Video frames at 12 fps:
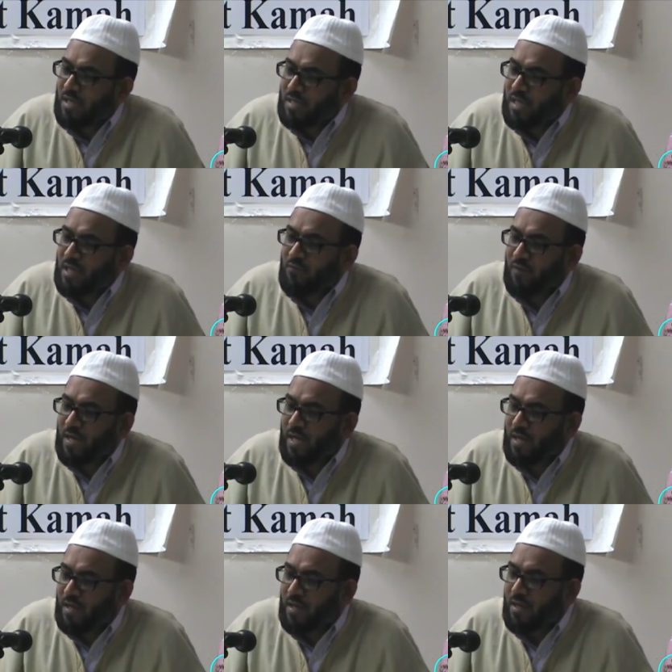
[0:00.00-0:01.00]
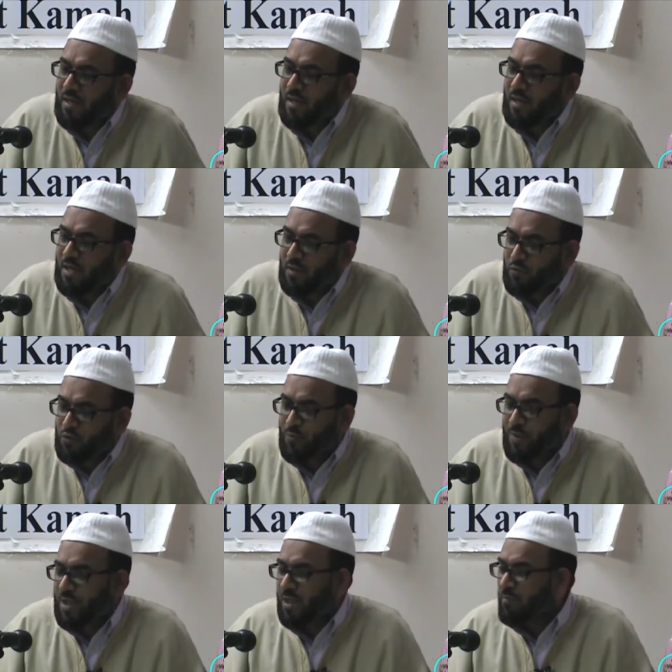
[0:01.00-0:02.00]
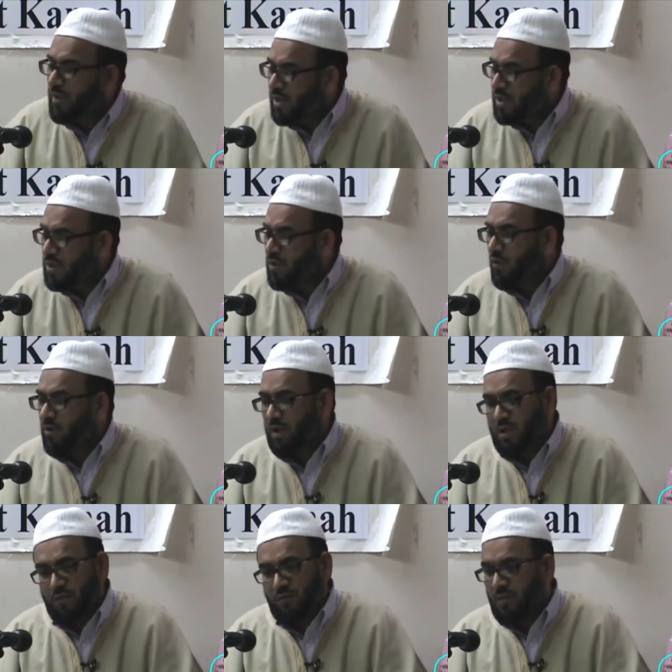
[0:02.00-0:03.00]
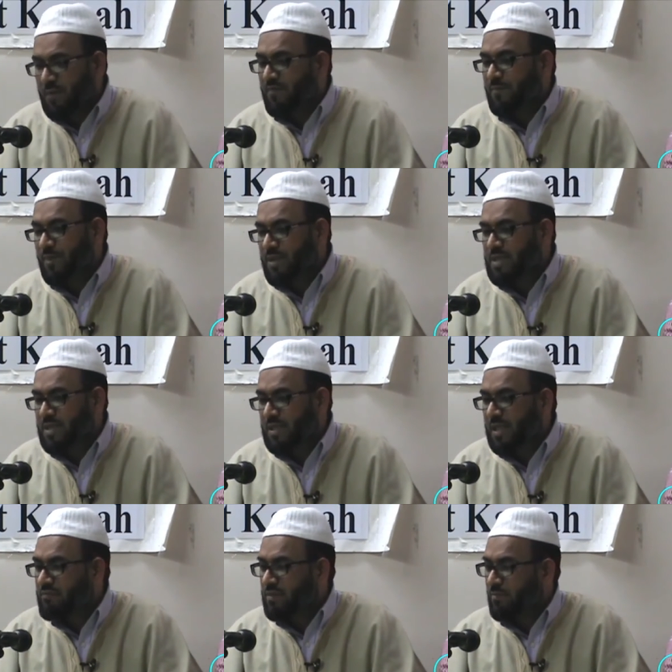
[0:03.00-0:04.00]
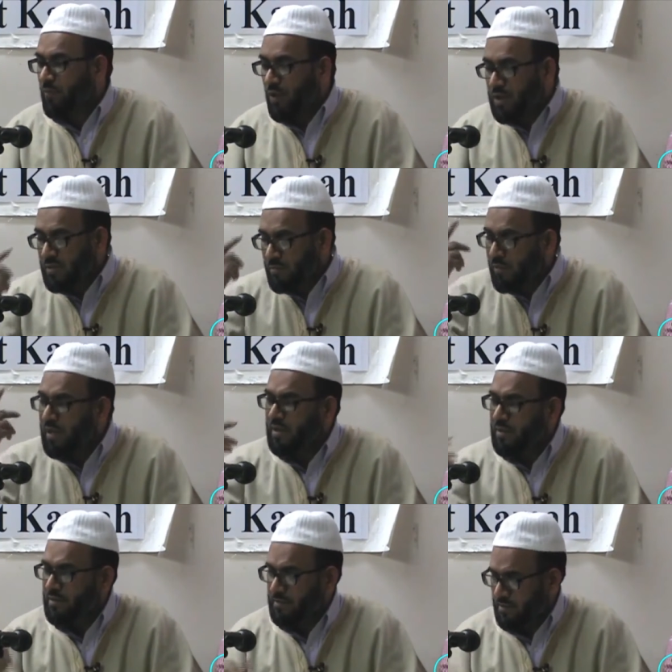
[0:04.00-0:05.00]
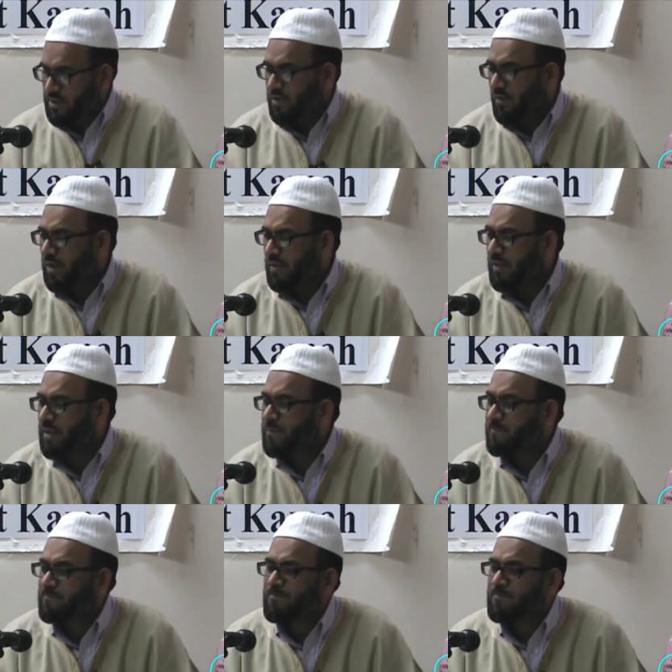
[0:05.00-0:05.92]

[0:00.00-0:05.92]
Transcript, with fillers: in the hellfire, will be a burning coal under the foot of a person that will boil the brain. You know that, right?